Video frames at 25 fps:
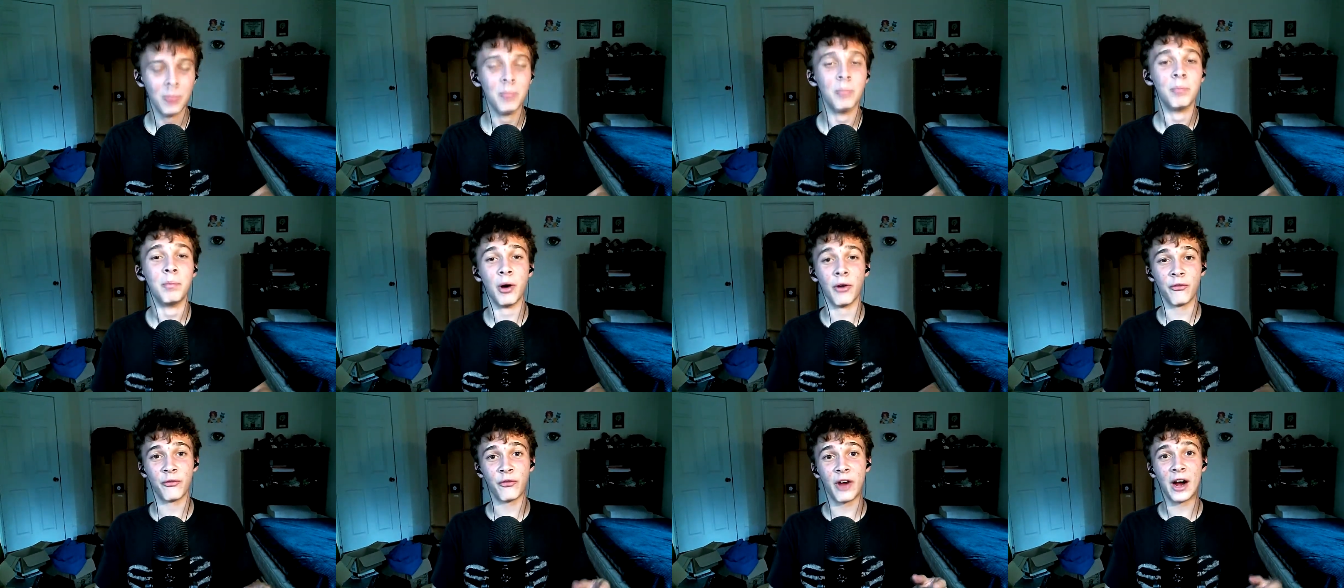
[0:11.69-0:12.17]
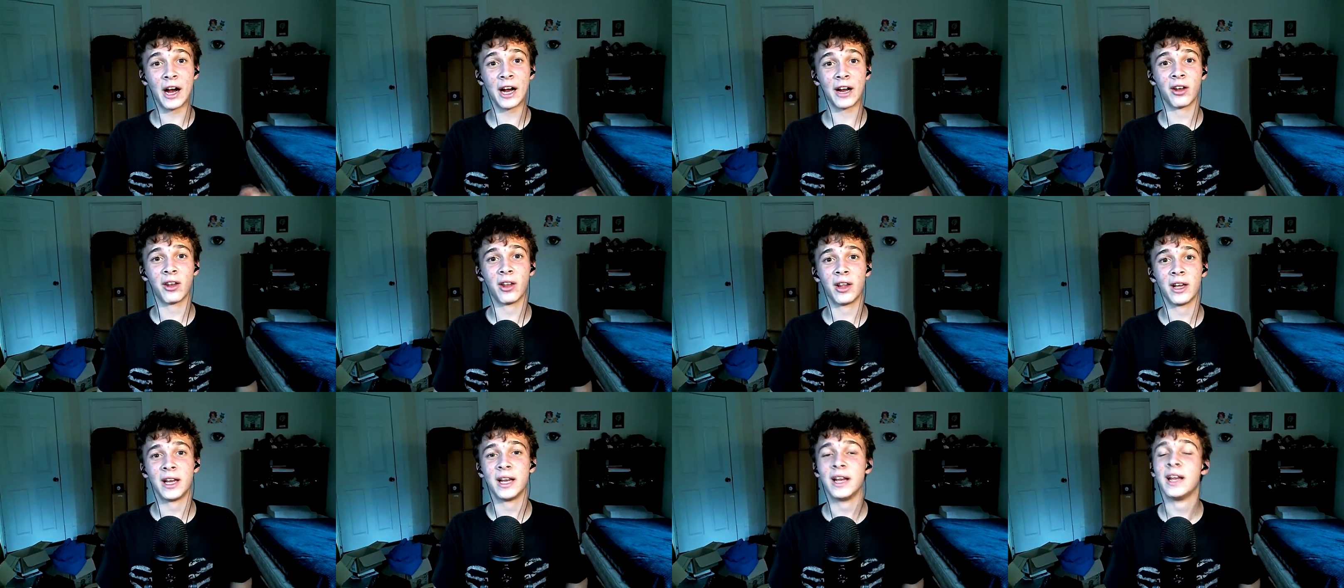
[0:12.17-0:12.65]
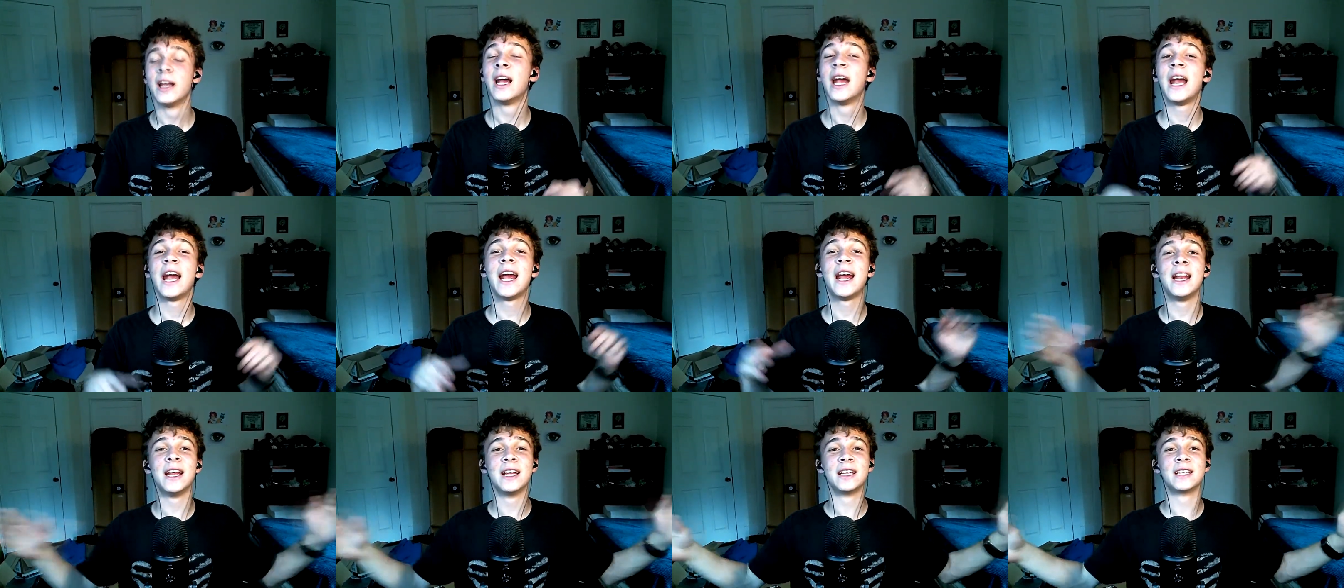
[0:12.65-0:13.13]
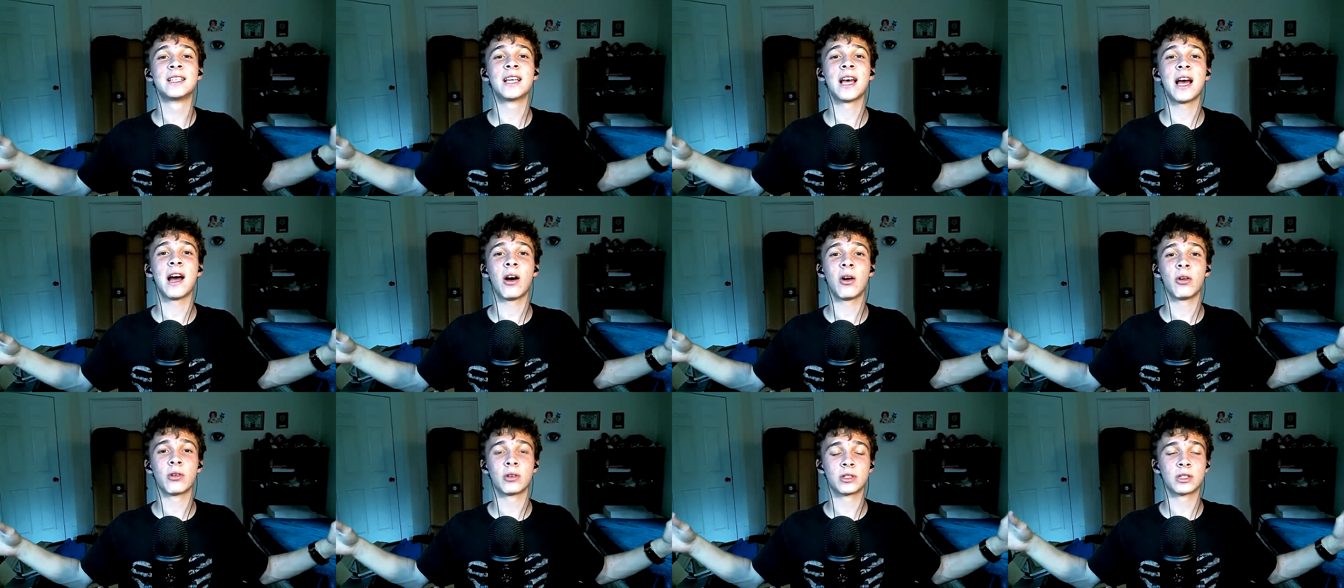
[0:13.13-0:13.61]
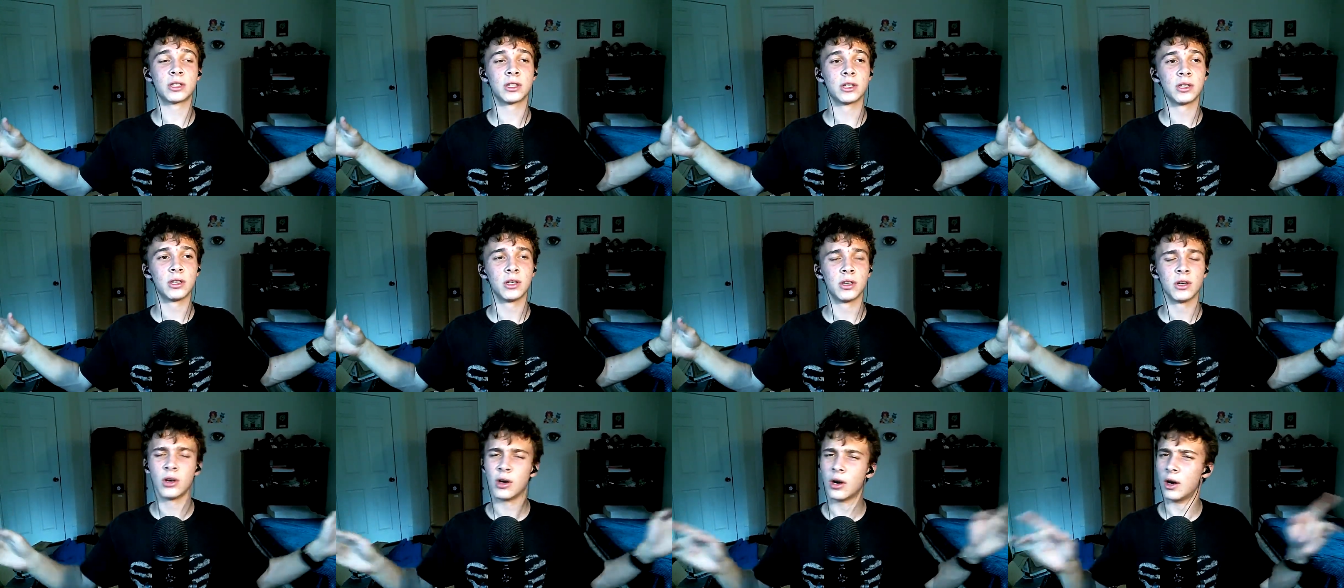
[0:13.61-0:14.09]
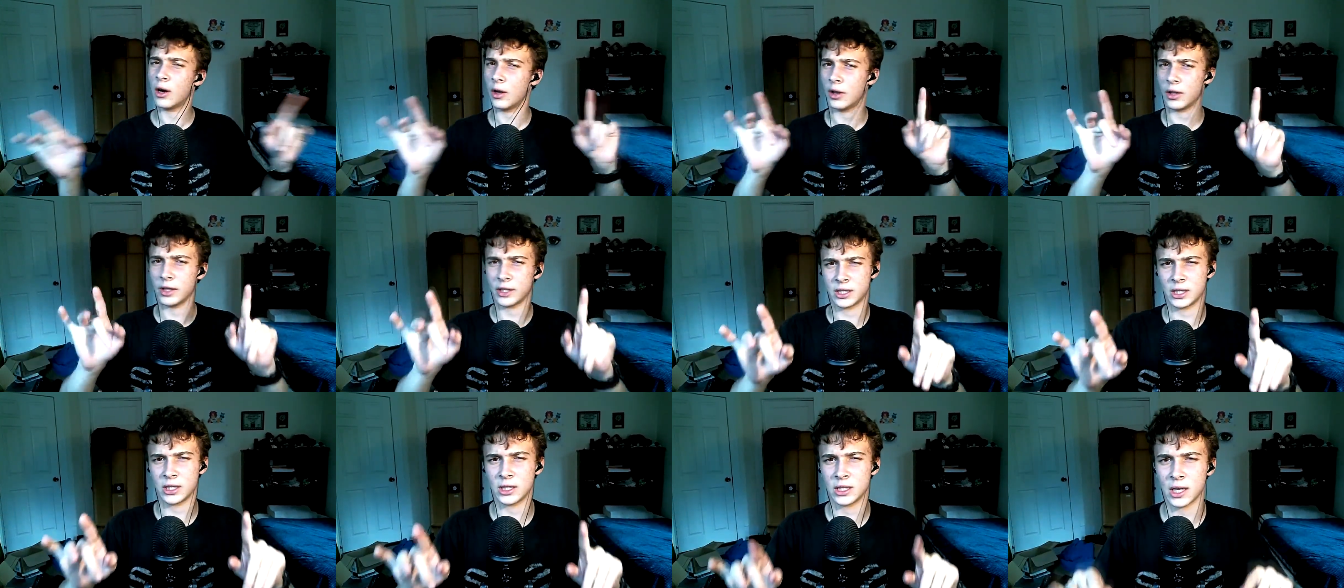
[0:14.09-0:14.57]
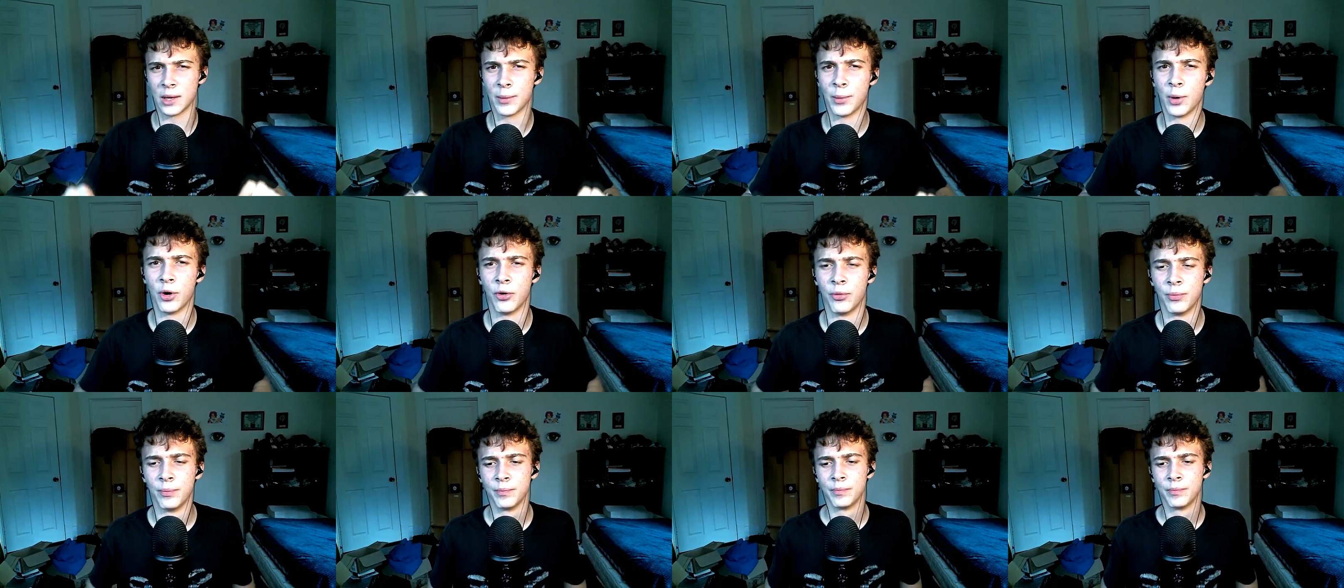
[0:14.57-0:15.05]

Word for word: but finally it is out, or at least the demo.